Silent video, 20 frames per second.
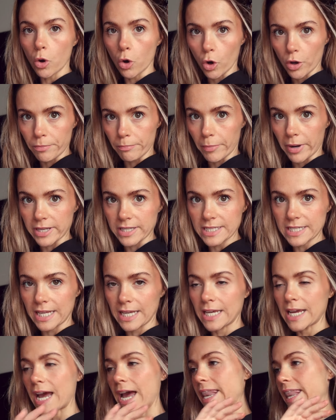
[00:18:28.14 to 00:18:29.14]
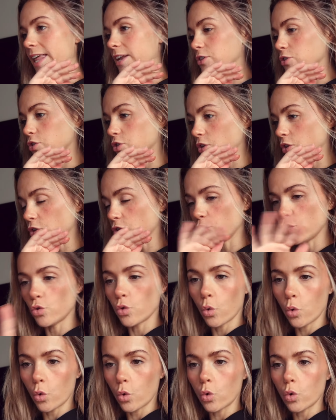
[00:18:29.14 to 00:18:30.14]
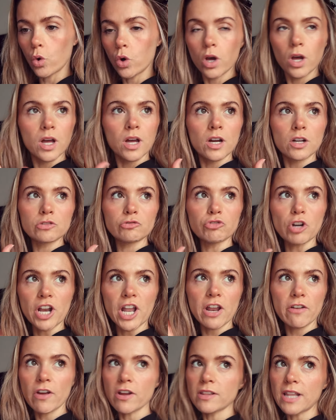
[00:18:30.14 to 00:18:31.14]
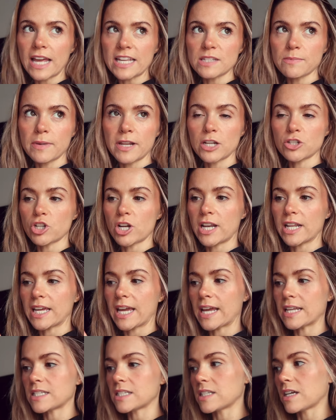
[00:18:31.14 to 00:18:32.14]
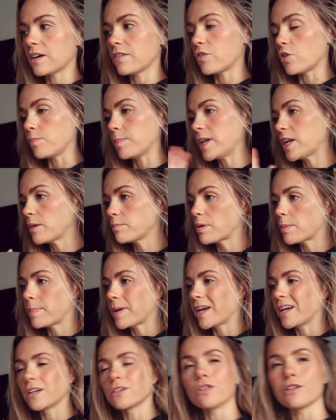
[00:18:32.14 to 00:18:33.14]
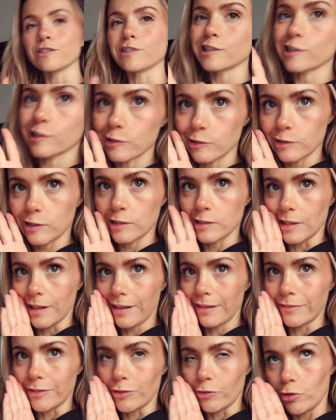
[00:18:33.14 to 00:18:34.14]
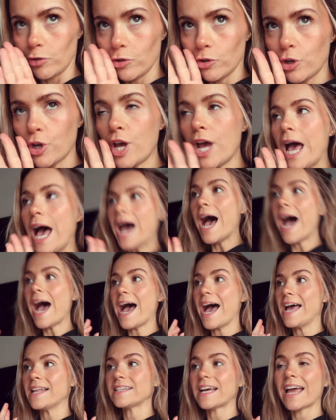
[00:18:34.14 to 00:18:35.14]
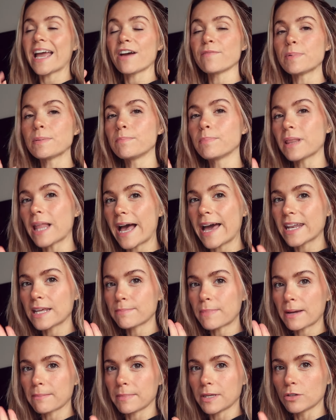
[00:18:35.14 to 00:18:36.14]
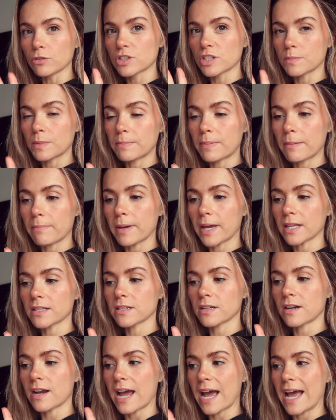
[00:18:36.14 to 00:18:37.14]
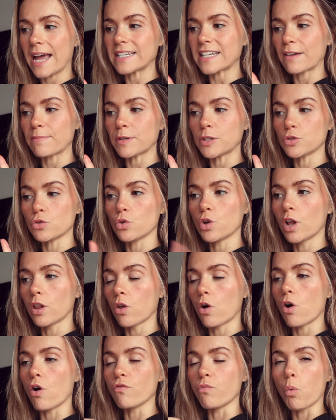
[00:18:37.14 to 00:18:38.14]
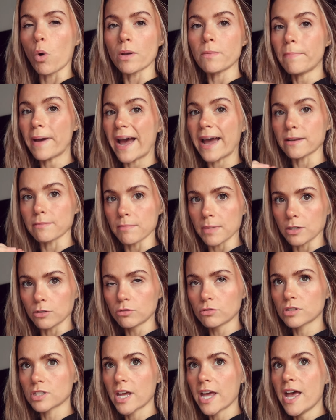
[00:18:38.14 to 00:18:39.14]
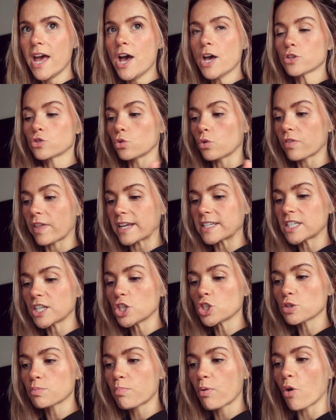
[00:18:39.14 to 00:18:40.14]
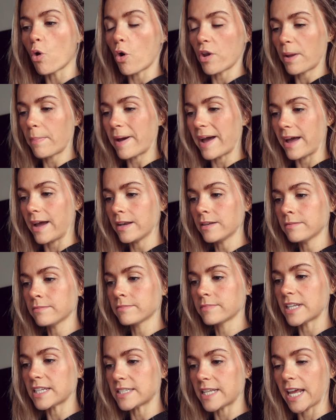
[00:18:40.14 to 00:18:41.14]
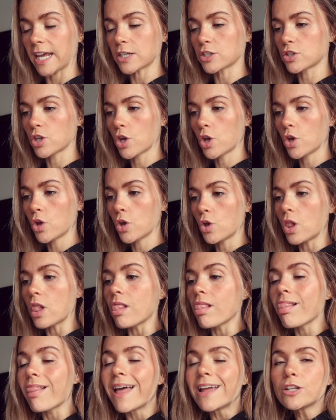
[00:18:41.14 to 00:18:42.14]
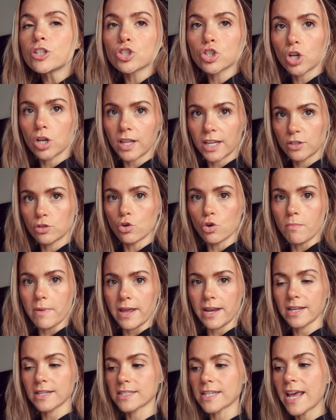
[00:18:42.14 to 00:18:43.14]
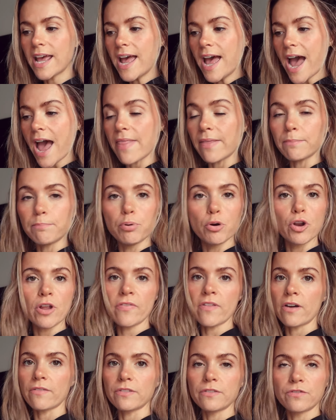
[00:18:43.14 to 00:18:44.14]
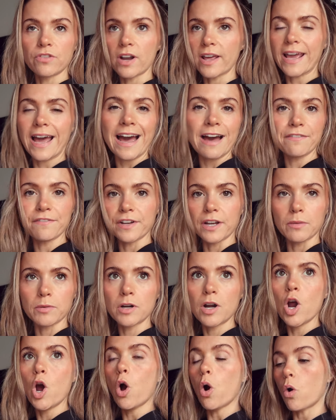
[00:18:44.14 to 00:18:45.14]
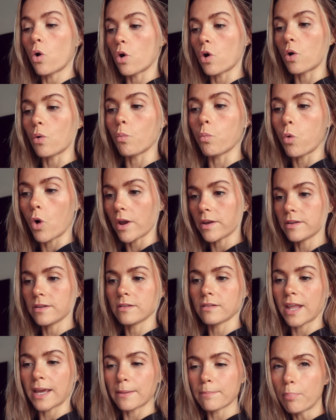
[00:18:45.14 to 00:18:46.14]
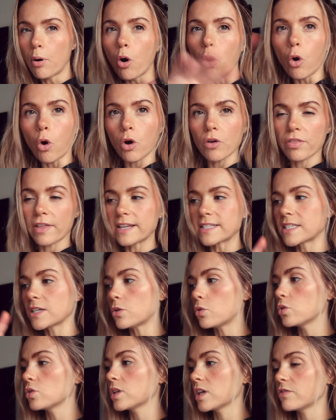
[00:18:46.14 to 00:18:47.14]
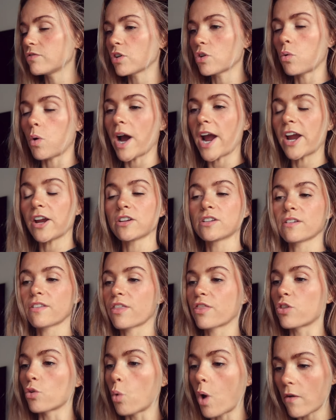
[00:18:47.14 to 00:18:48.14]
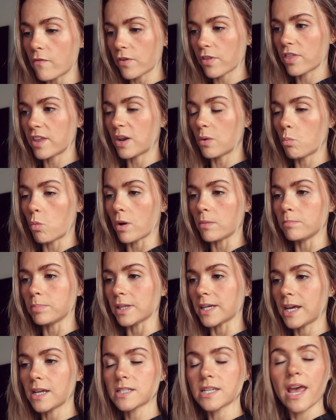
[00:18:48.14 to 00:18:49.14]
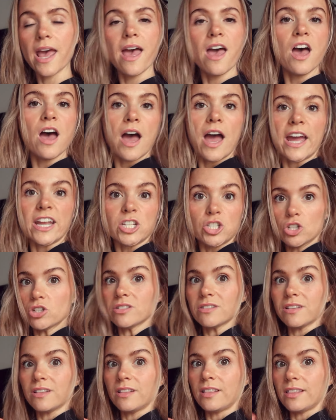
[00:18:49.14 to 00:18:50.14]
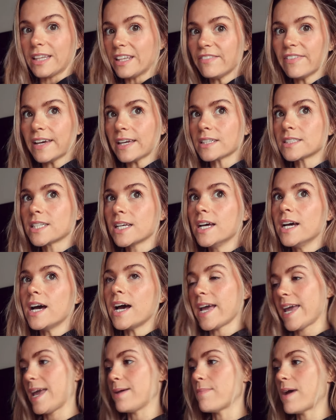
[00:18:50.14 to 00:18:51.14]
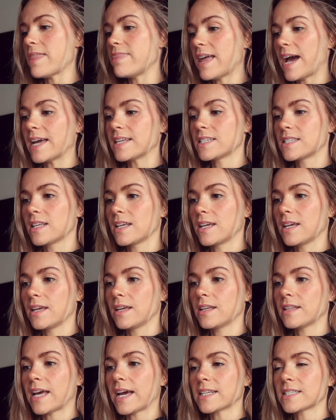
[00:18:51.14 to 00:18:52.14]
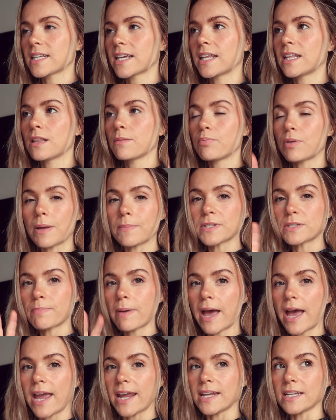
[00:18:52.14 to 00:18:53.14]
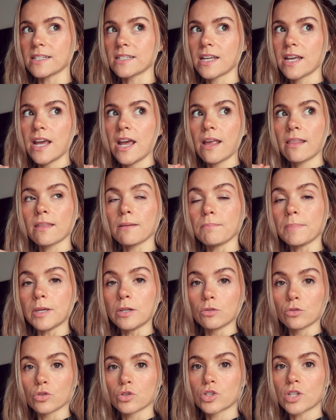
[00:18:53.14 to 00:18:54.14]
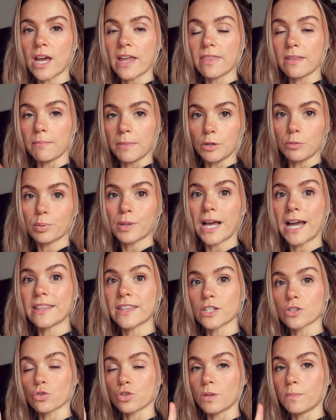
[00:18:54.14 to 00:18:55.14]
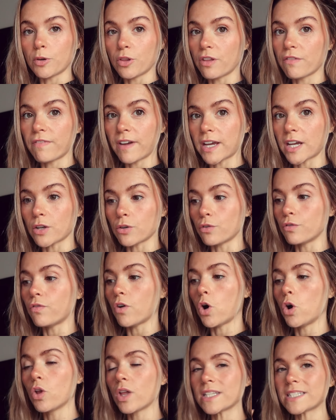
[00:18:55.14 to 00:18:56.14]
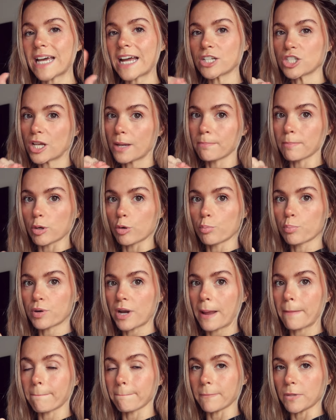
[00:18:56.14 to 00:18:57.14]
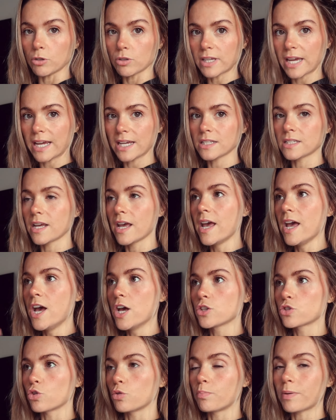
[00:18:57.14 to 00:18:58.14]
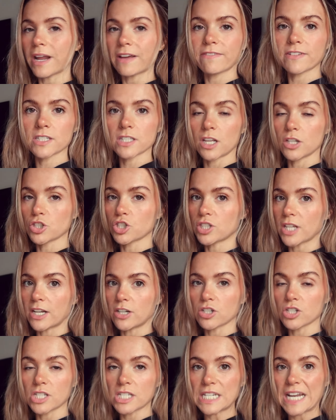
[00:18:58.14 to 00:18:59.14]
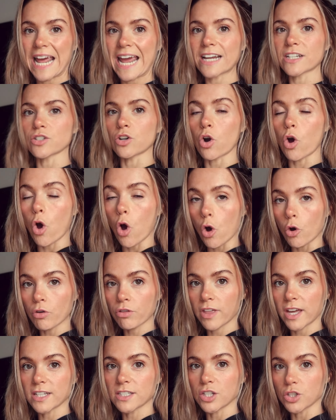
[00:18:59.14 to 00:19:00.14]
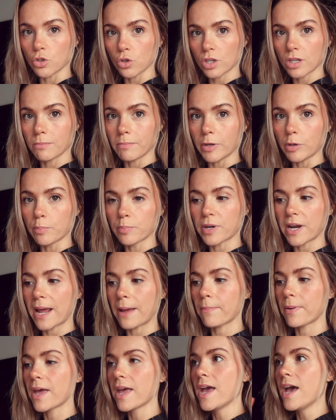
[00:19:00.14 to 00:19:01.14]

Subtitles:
on Monday, and there's no running around last minute trying to get stuff or being unprepared or just going on Deliveroo. And I have been planning my meals a wee bit better, and I've been doing a lot of one pan meals, so things that you just put on a pan that takes literally 2 minutes, and then put it in the oven for like half an hour, or one like pot, things that only require you to throw everything in one place and just leave it. And that's the kind of the premise behind the meals and the meal plan that's going to be on the Fit Girl Fall. It's actually a meal prep meal guide, so breakfast, lunch, dinner, snacks are all things that you can meal prep